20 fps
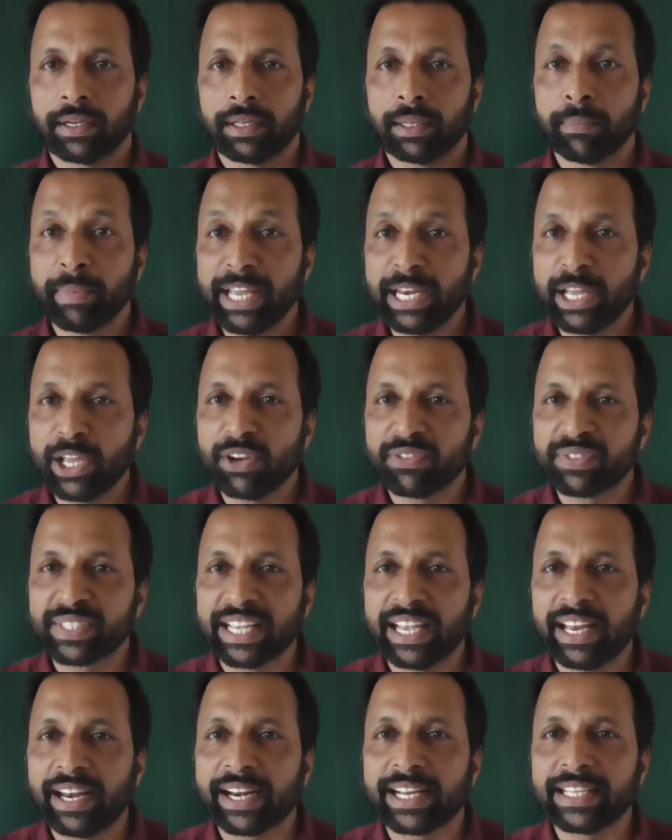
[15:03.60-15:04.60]
Meaning of
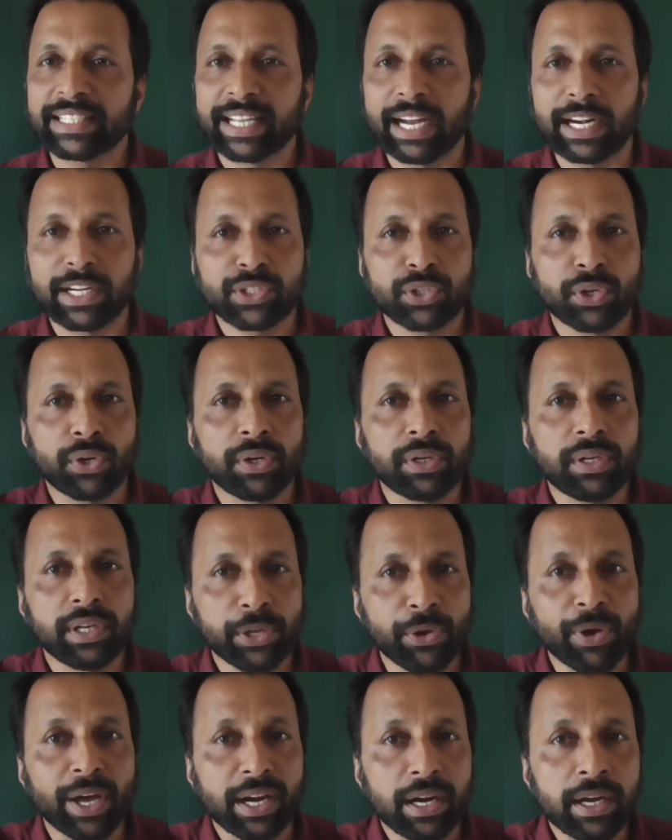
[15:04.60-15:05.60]
sailor is also in
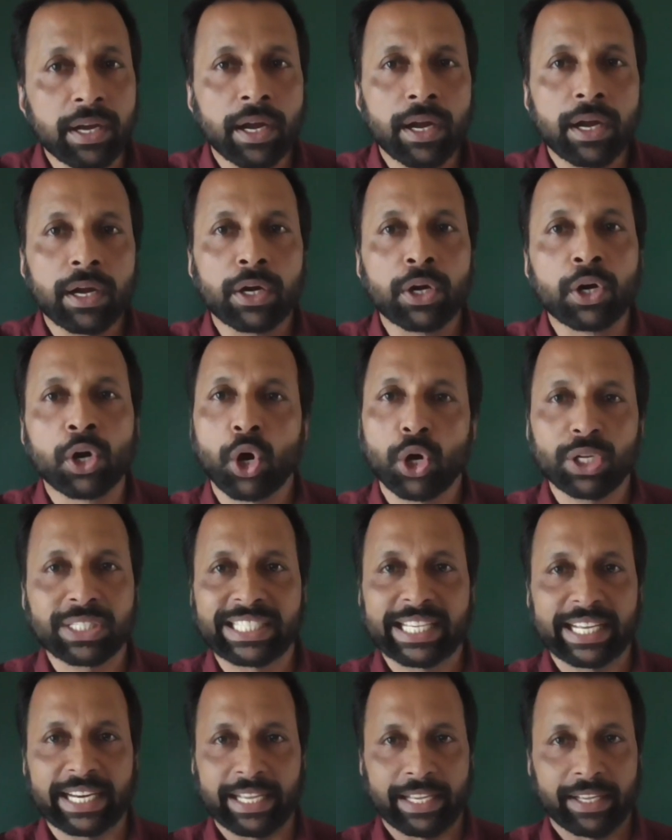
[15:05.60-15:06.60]
your
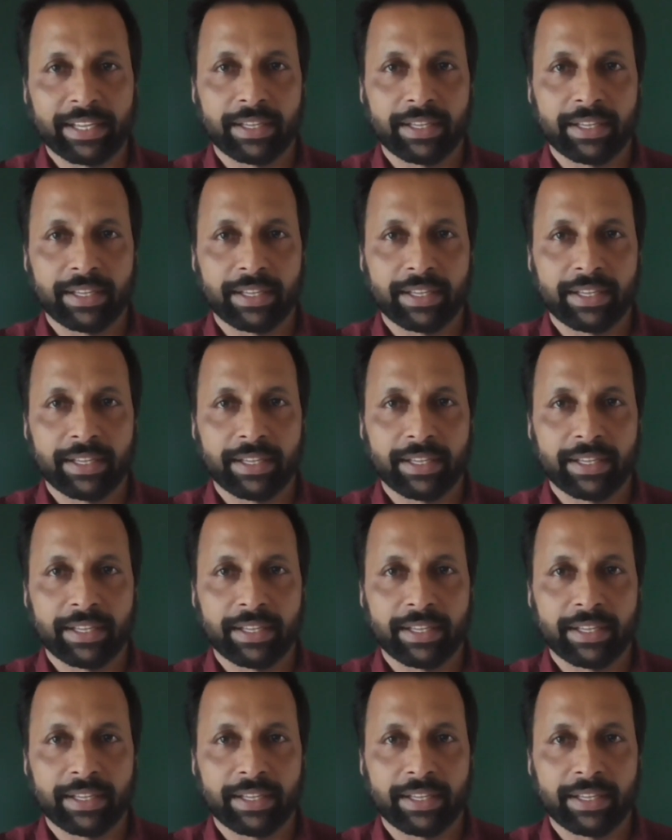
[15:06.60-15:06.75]
glossary.